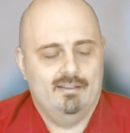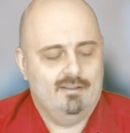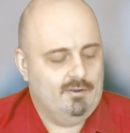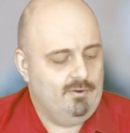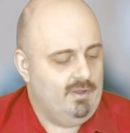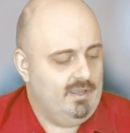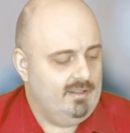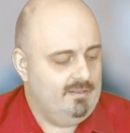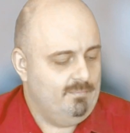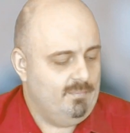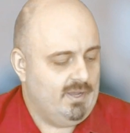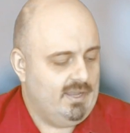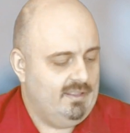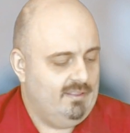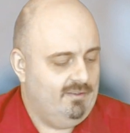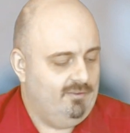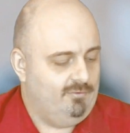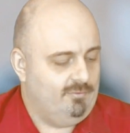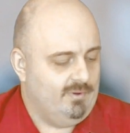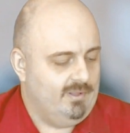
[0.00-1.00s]
Go ahead and buy
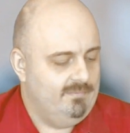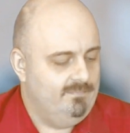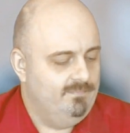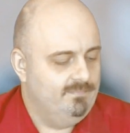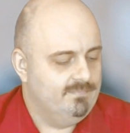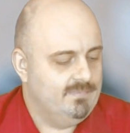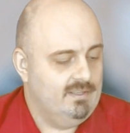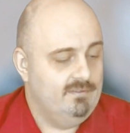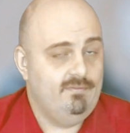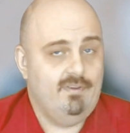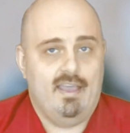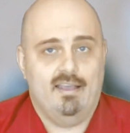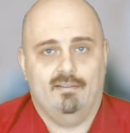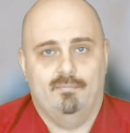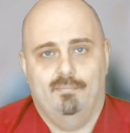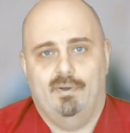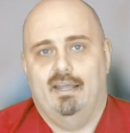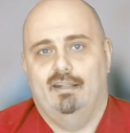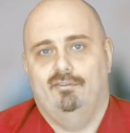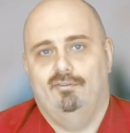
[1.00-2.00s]
this one. In
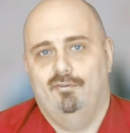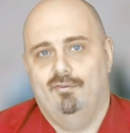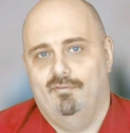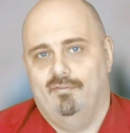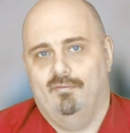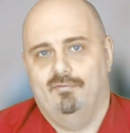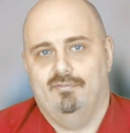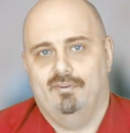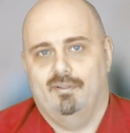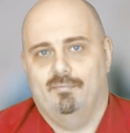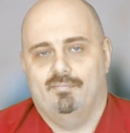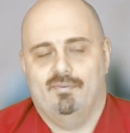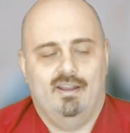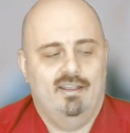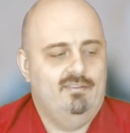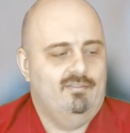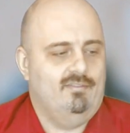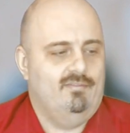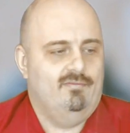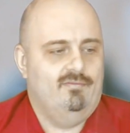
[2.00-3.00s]
fact, buy two of them for the
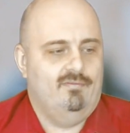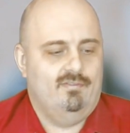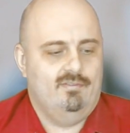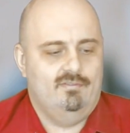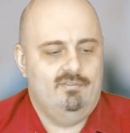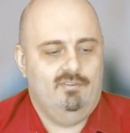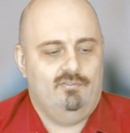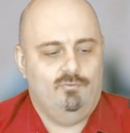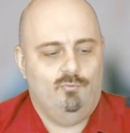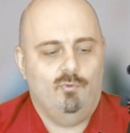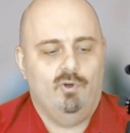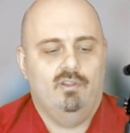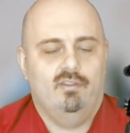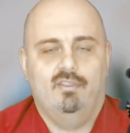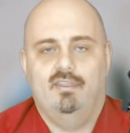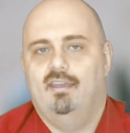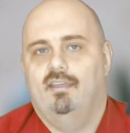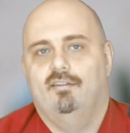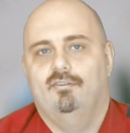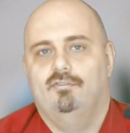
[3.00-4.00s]
price of just one of
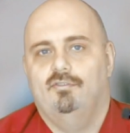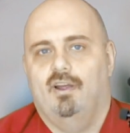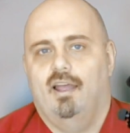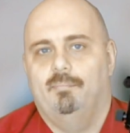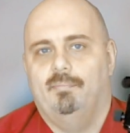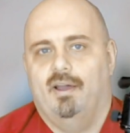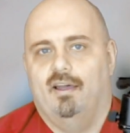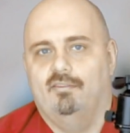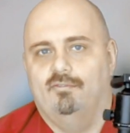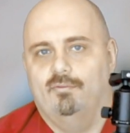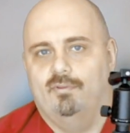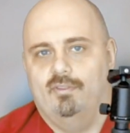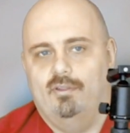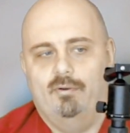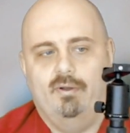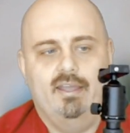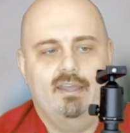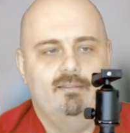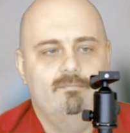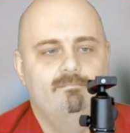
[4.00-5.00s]
the other tripods with no
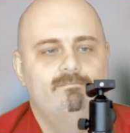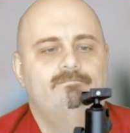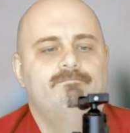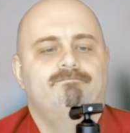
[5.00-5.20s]
head.